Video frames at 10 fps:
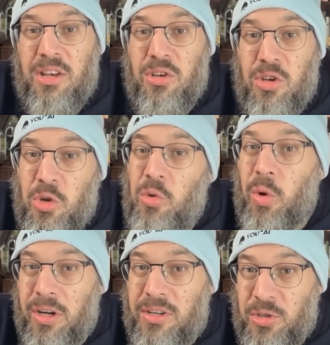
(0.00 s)
new
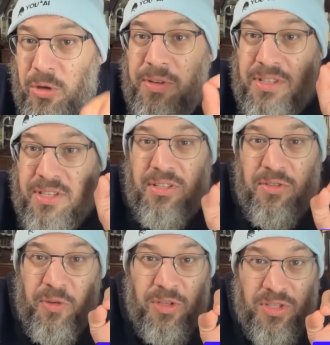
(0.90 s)
work surfaces as
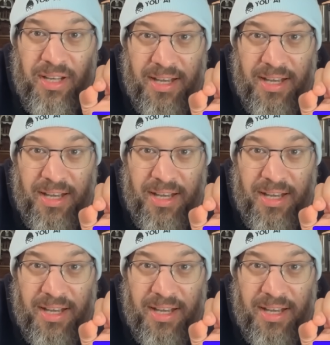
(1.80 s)
first-class